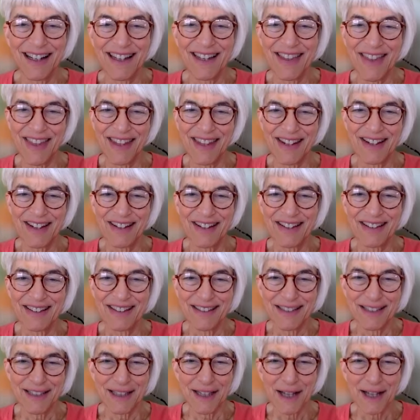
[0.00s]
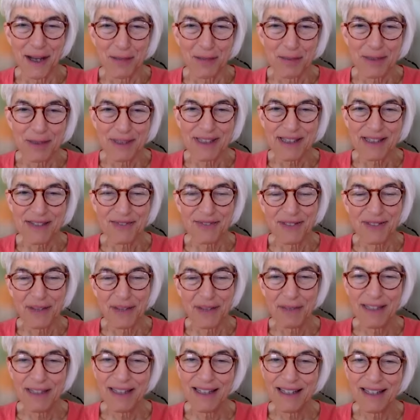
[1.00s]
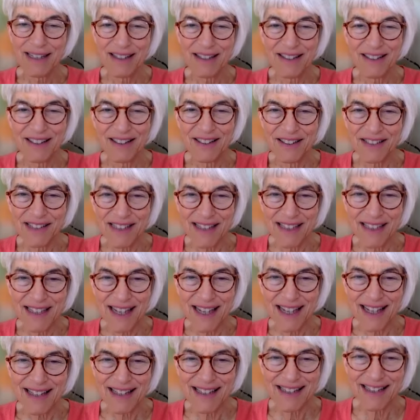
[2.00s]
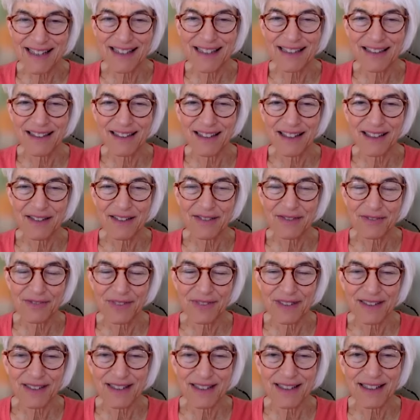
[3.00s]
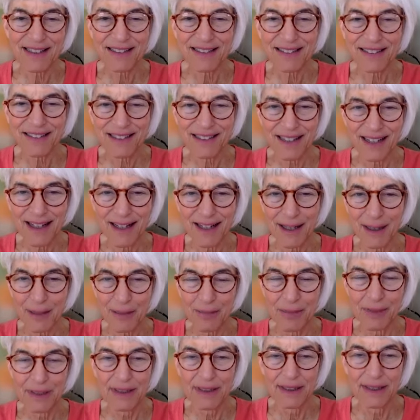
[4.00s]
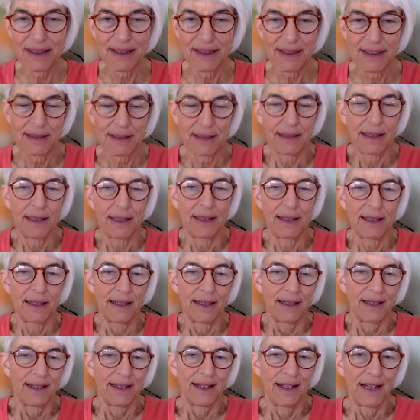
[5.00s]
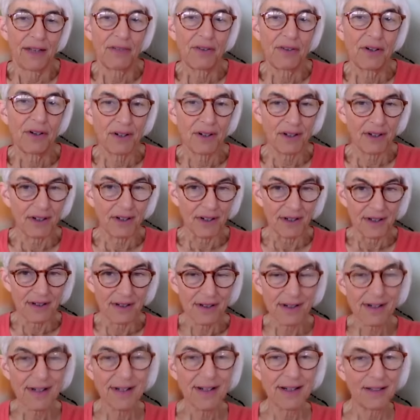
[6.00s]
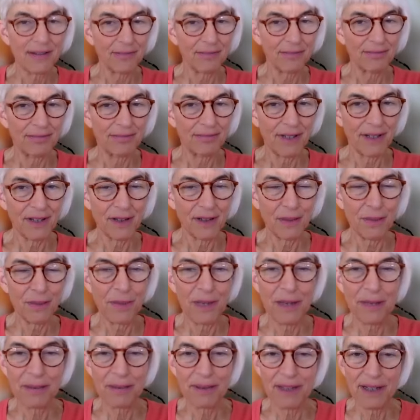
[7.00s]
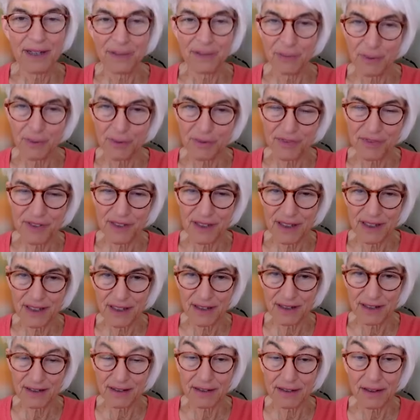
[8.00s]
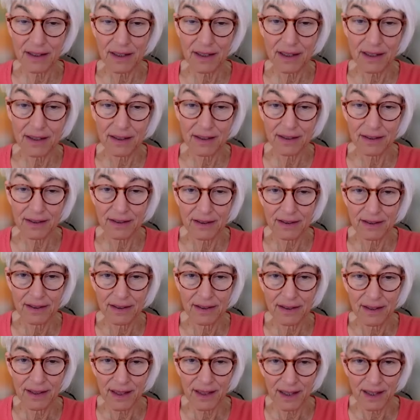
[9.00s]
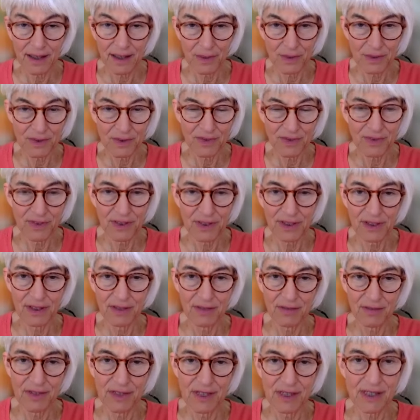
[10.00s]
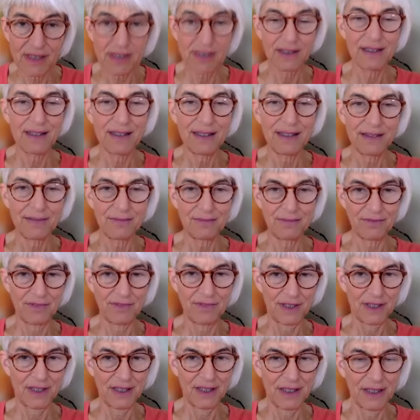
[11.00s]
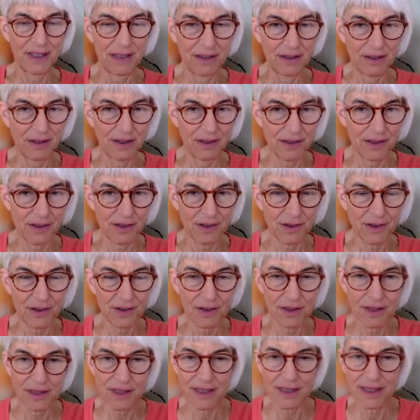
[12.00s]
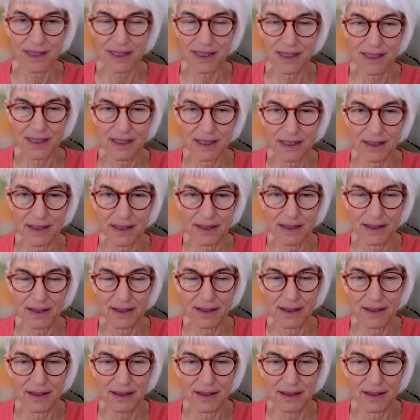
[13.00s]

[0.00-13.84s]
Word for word: Hi there, Tapas Fleming here, tatlife.com. I've heard other people have been feeling like I was feeling recently, feeling uncertainty,